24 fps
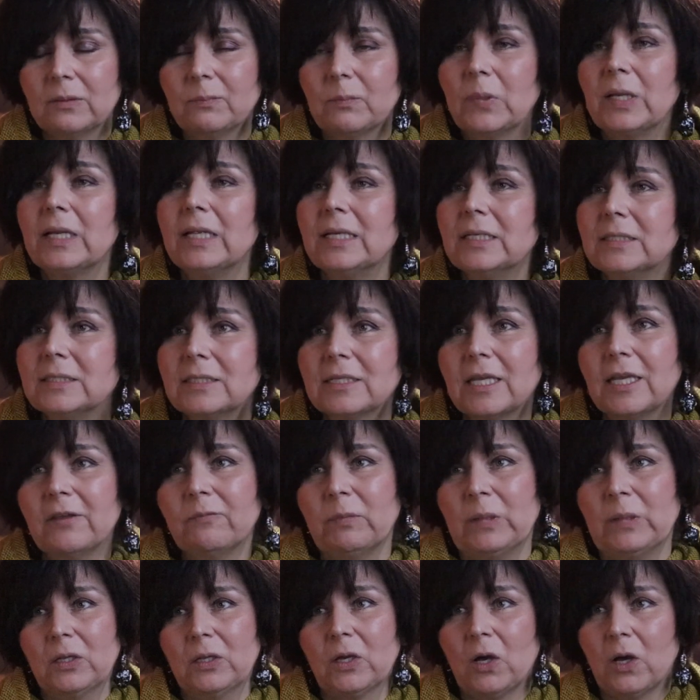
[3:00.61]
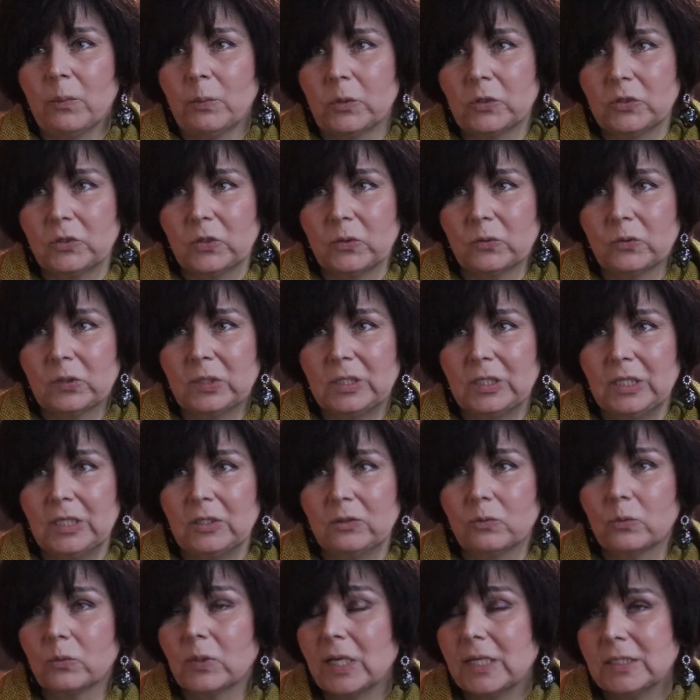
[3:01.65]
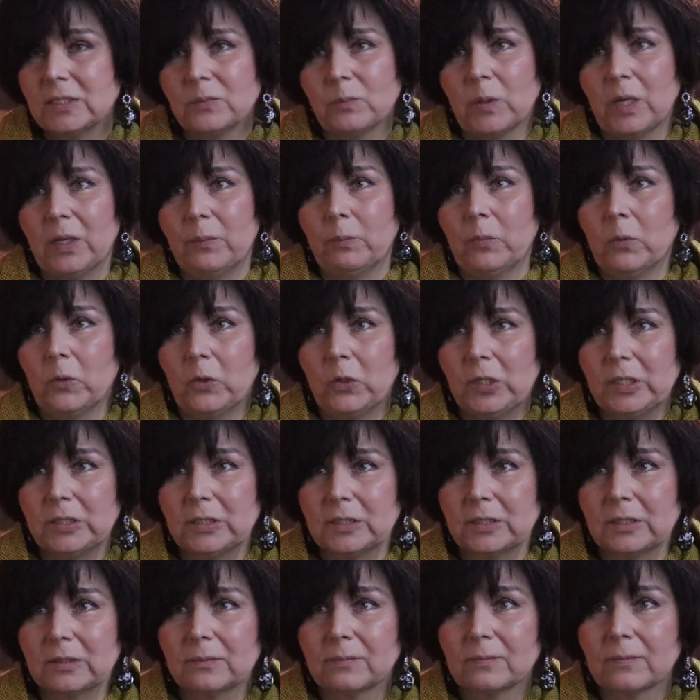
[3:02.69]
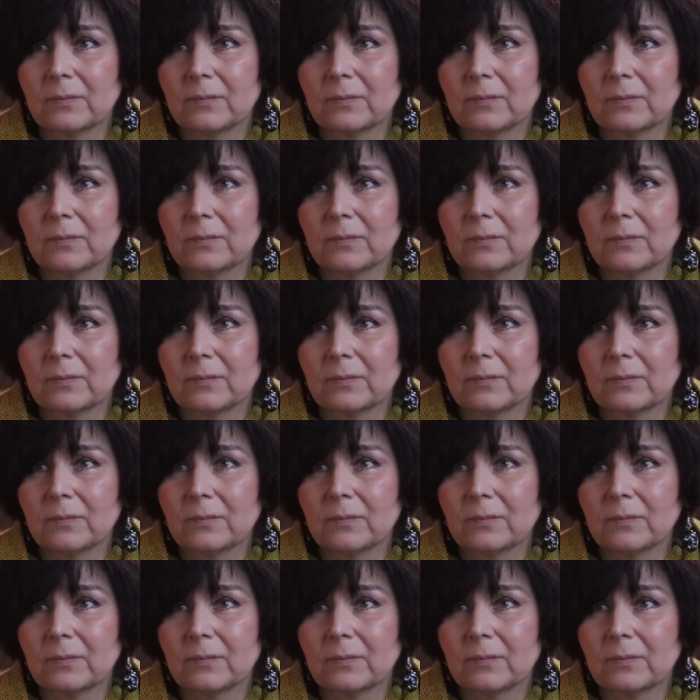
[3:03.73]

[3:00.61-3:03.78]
please give opportunity to raise my boys.